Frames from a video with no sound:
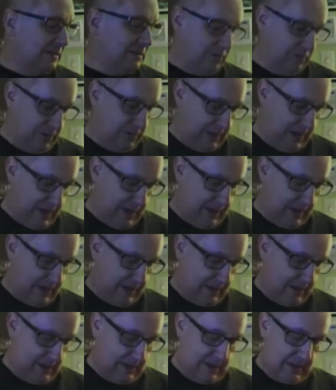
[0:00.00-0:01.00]
to yet
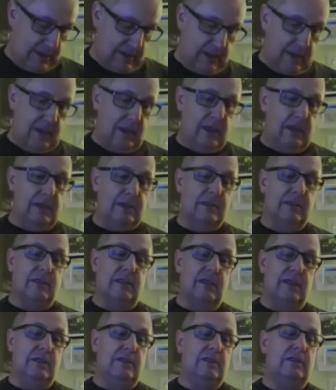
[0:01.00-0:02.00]
is
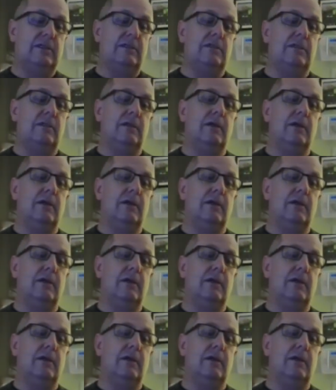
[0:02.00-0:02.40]
this.